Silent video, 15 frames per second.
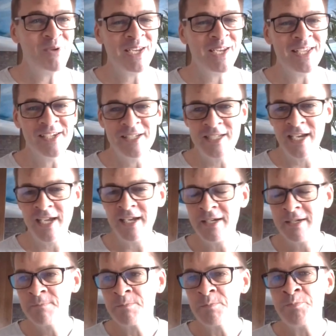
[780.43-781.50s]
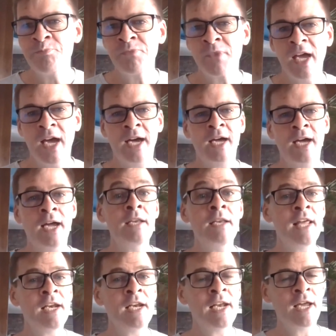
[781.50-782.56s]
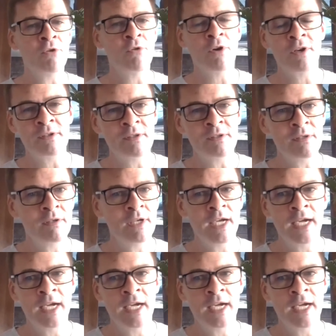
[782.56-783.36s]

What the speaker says: 20 years later. And then later on,